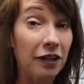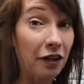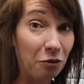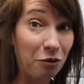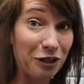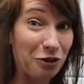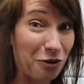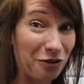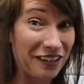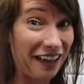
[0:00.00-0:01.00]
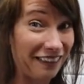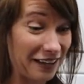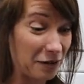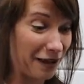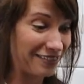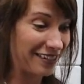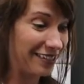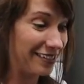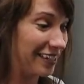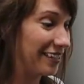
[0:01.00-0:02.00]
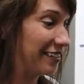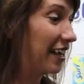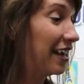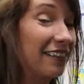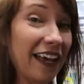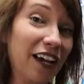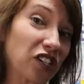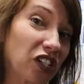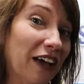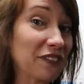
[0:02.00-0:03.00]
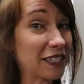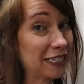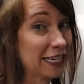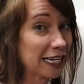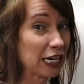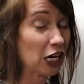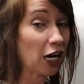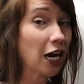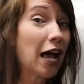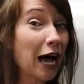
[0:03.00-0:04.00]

Another really cool thing I like about this is they actually have a sink here.